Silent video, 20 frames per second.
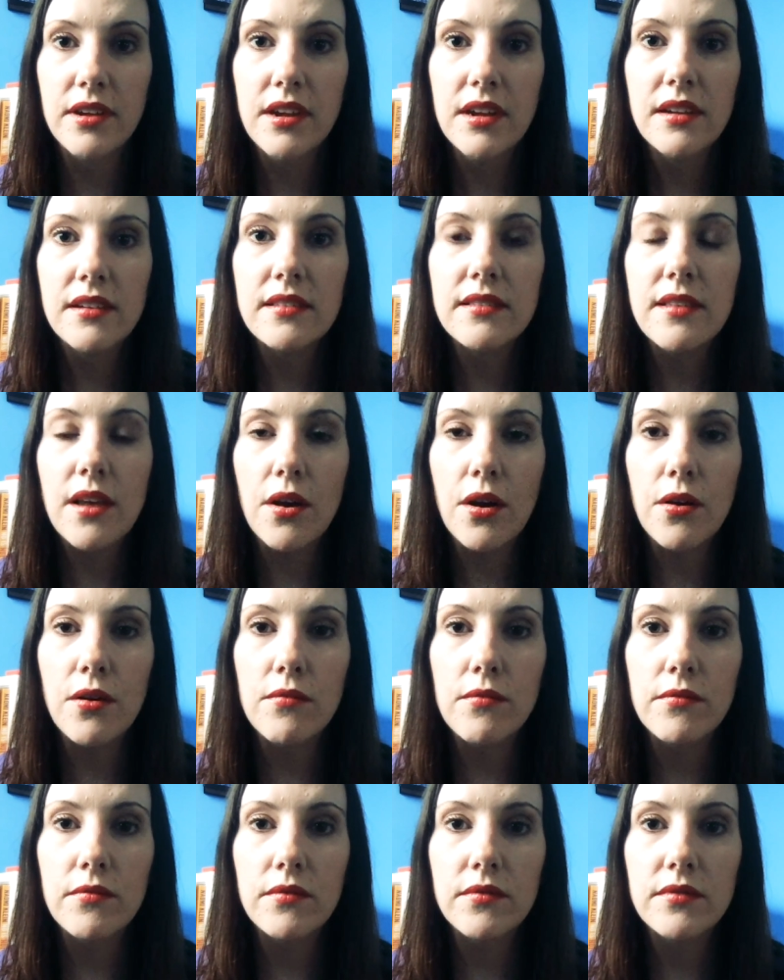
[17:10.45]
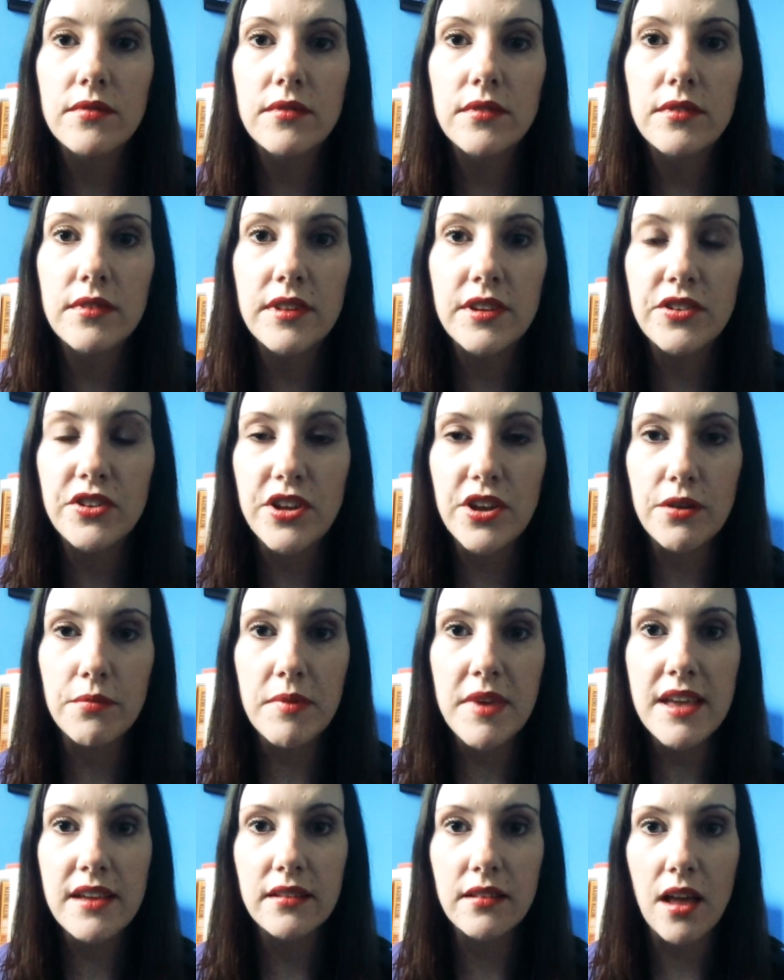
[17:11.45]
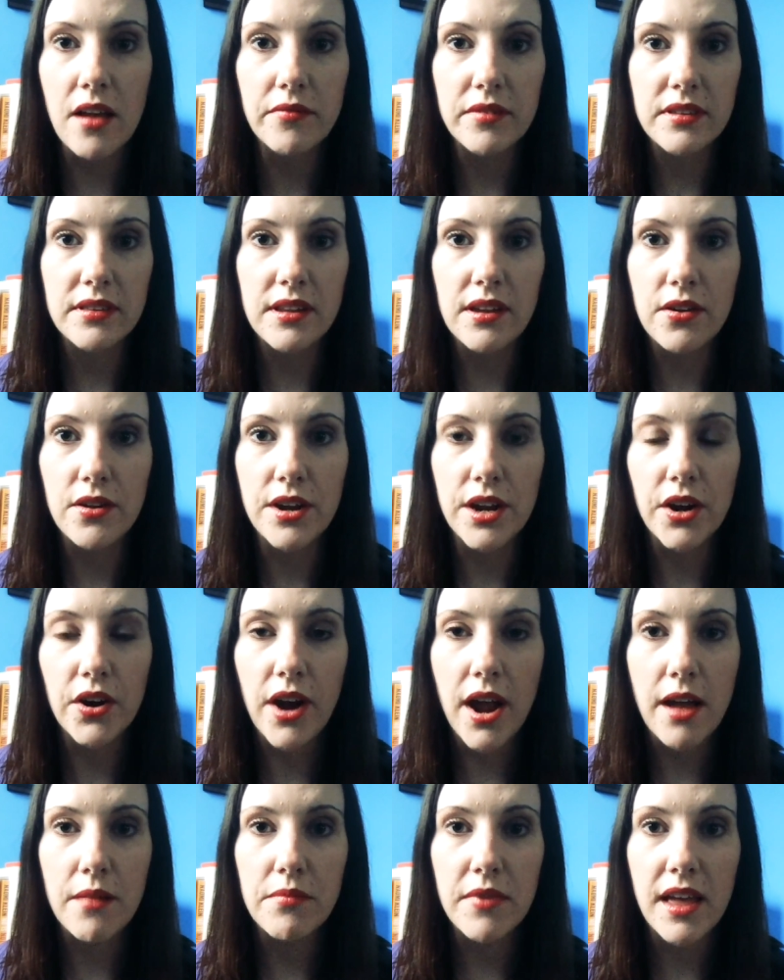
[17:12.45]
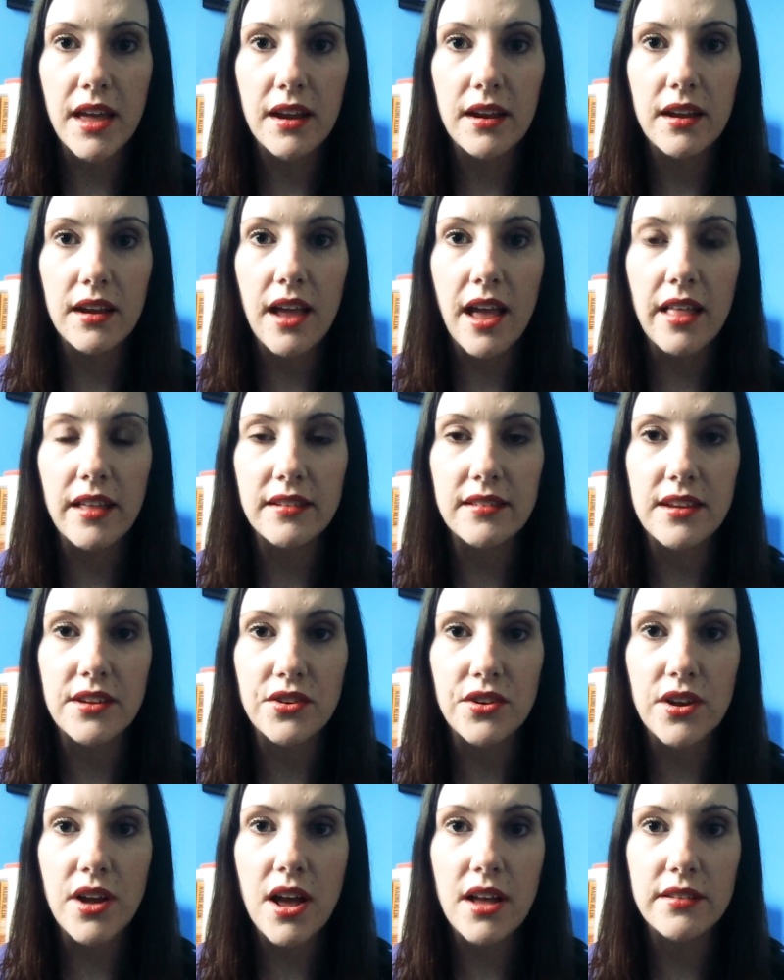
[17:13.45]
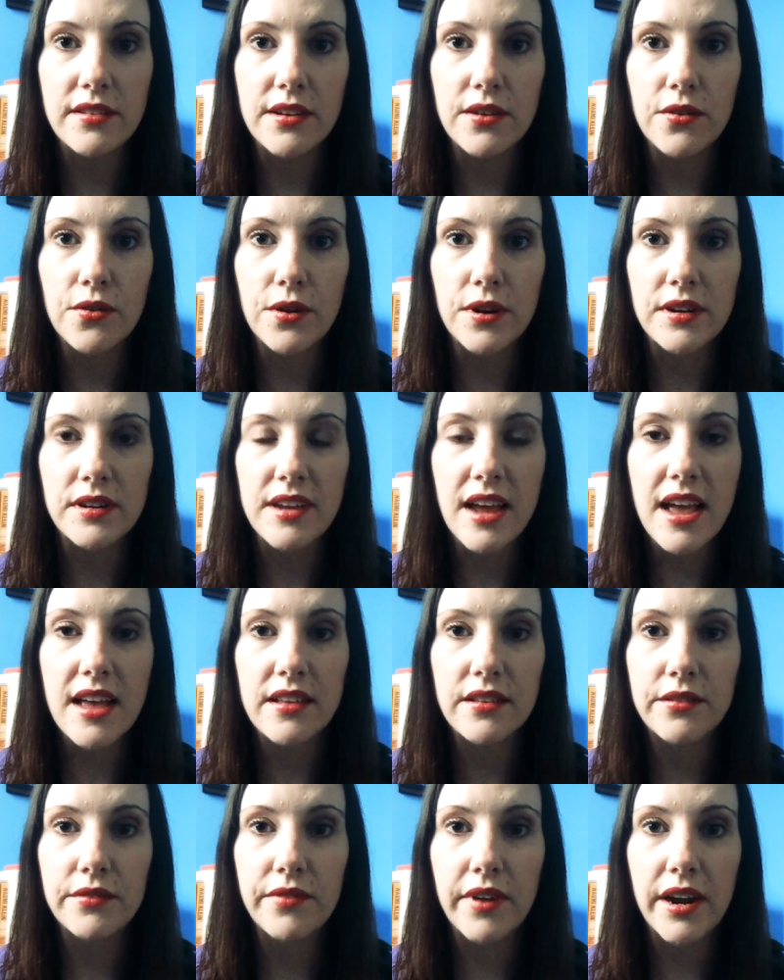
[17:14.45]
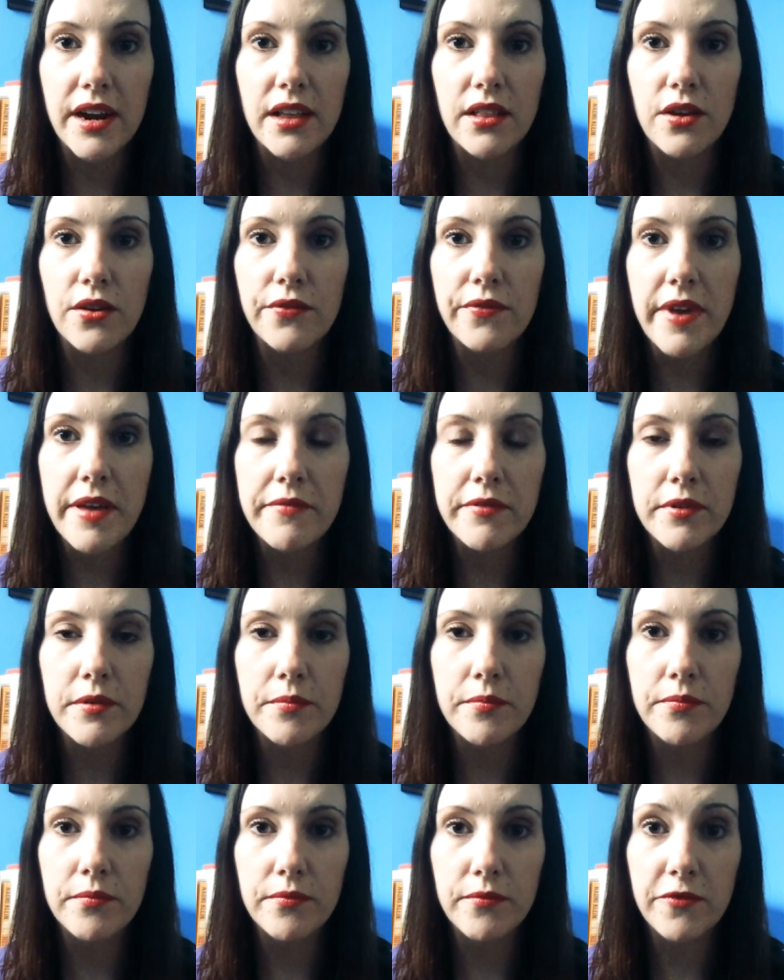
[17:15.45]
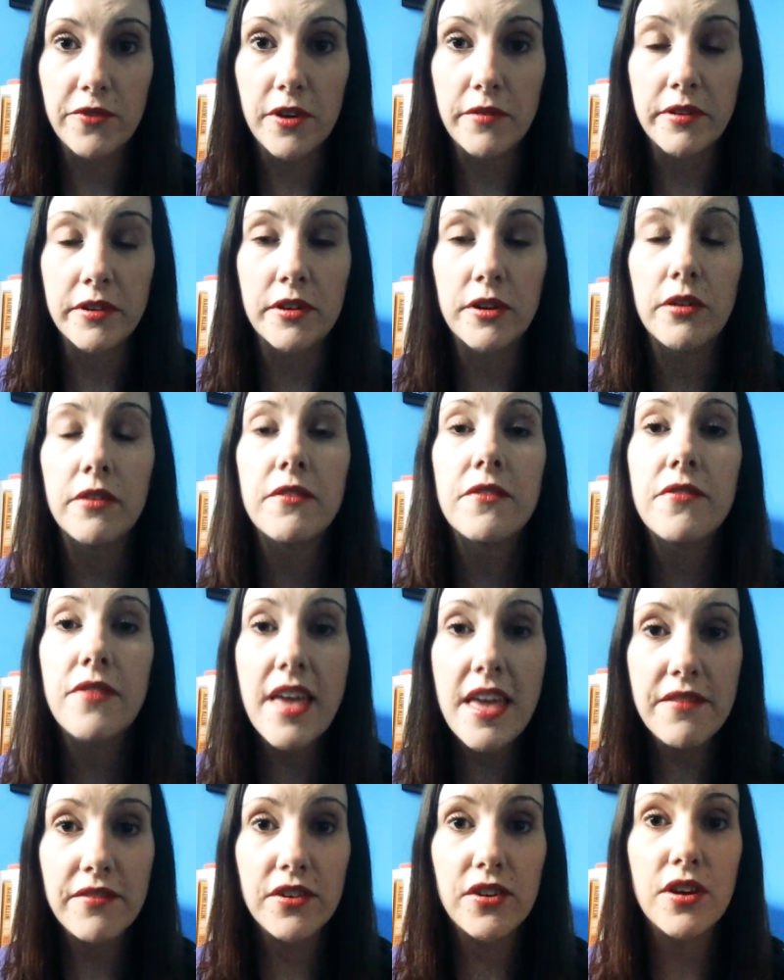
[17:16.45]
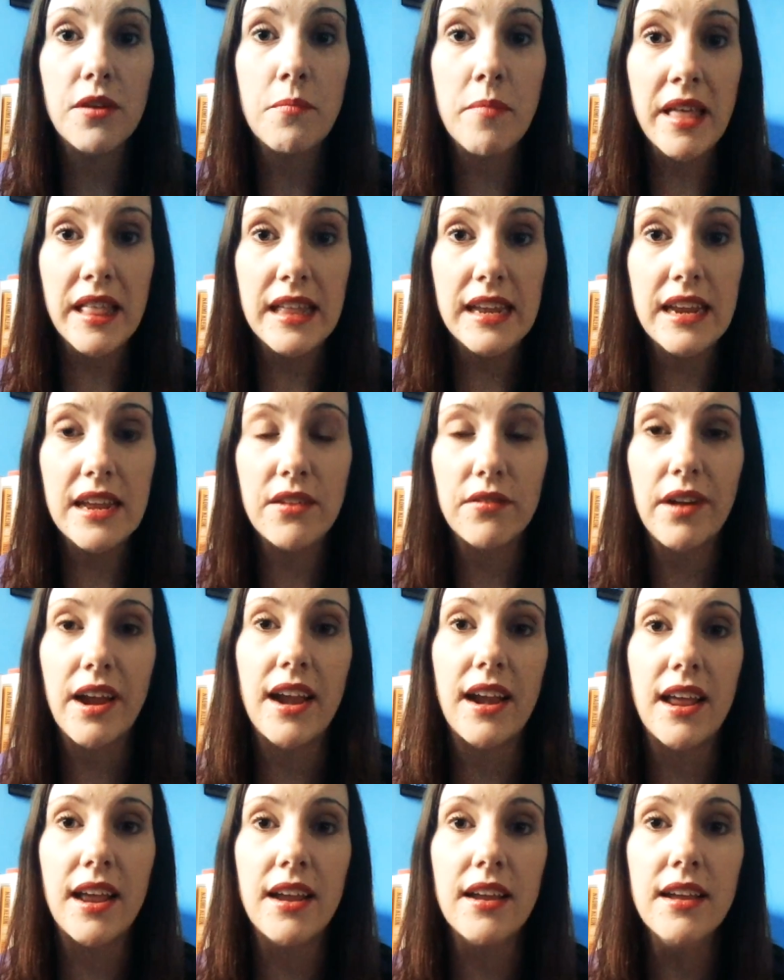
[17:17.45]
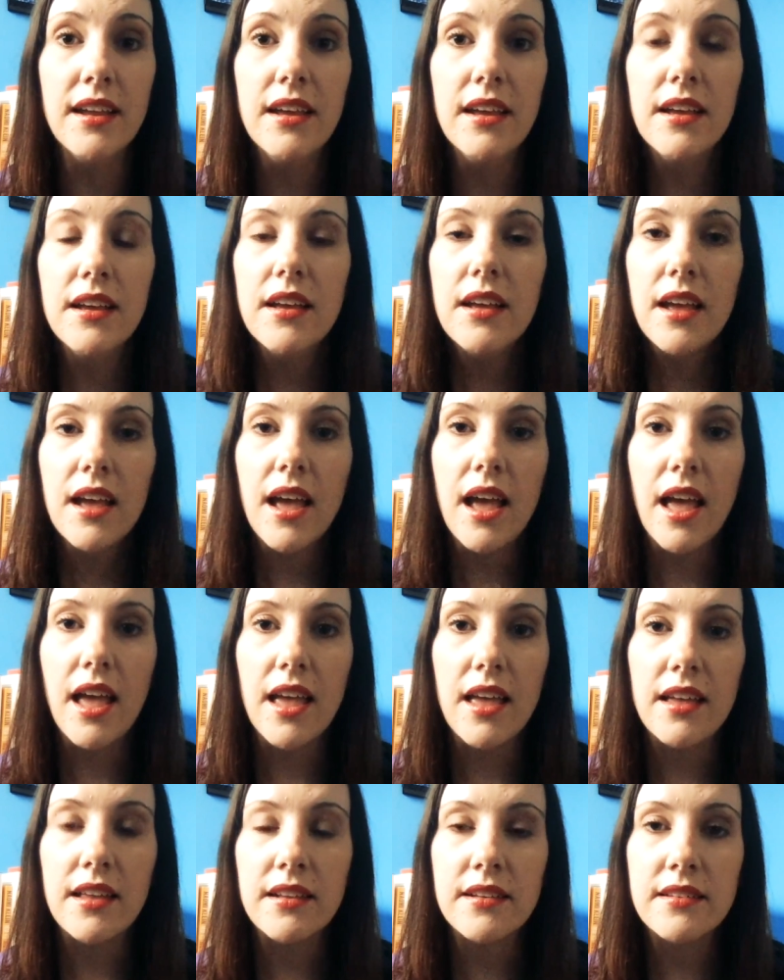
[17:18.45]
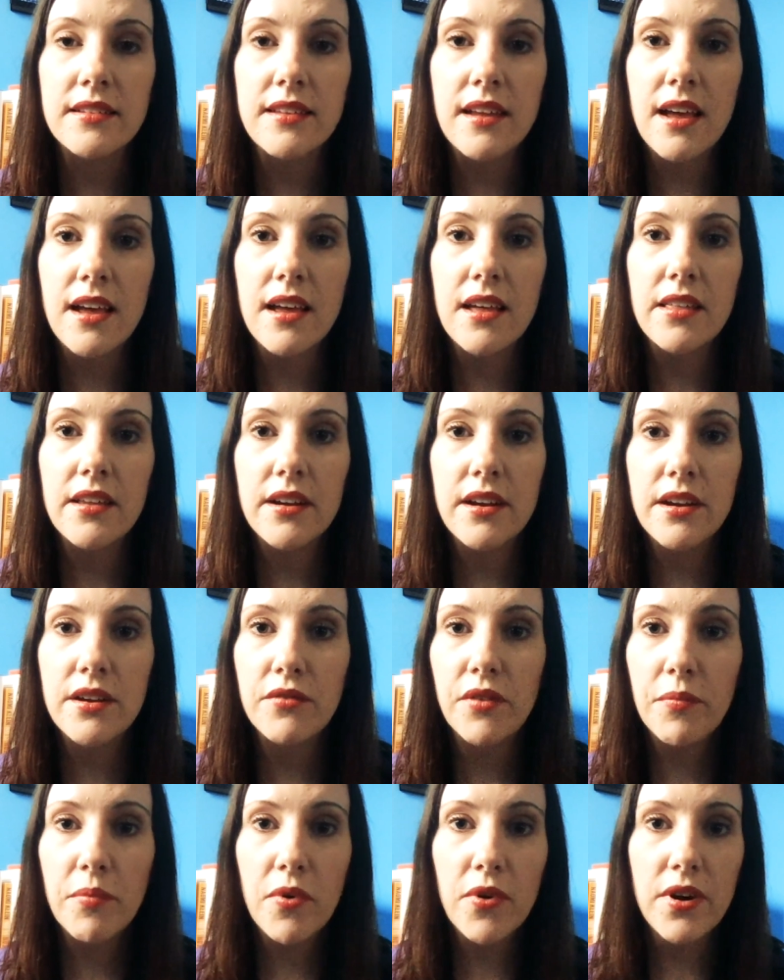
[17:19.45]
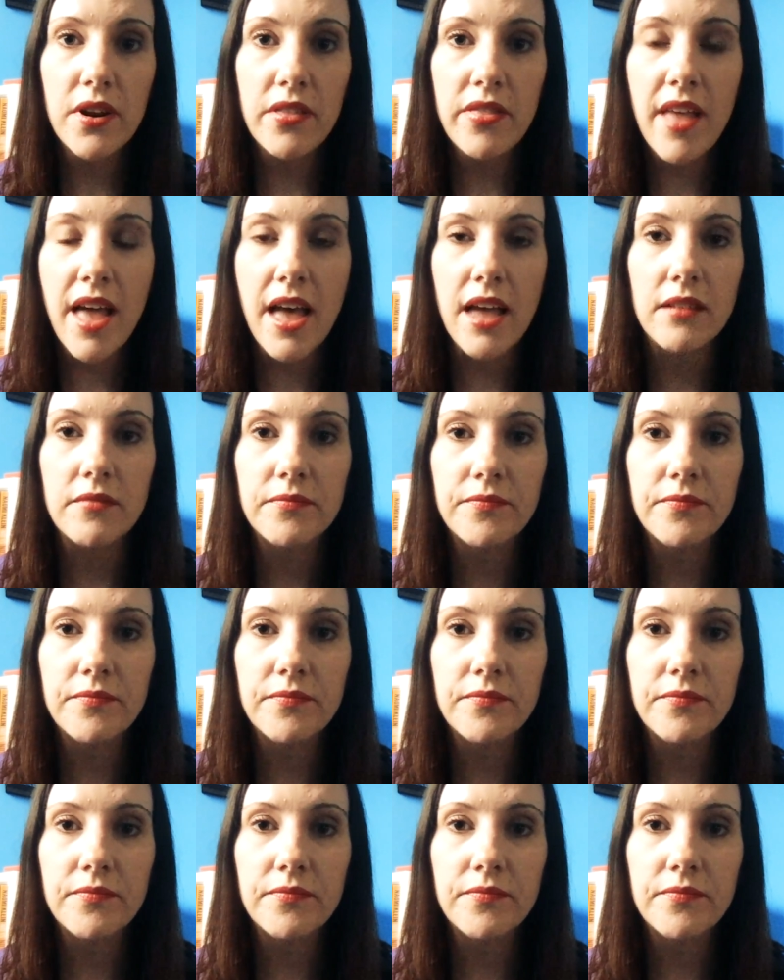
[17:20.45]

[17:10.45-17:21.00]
So the GOP is obviously going to grab that Alexandria Ocasio-Cortez very low favorability rating, and they're going to report on that.